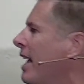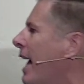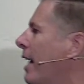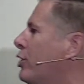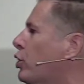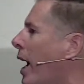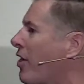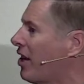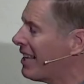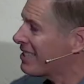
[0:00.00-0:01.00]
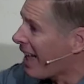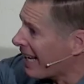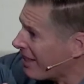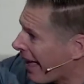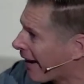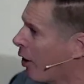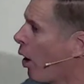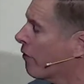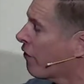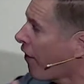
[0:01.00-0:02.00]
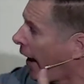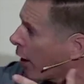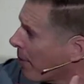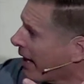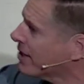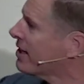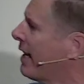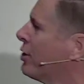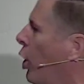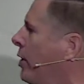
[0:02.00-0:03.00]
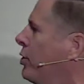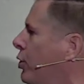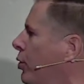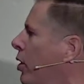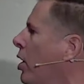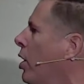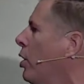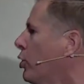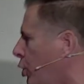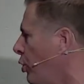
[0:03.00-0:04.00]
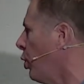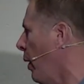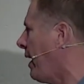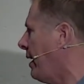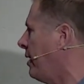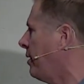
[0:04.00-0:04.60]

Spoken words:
its strength, and he's lighting the arrow on fire because he is going to shoot the wicked.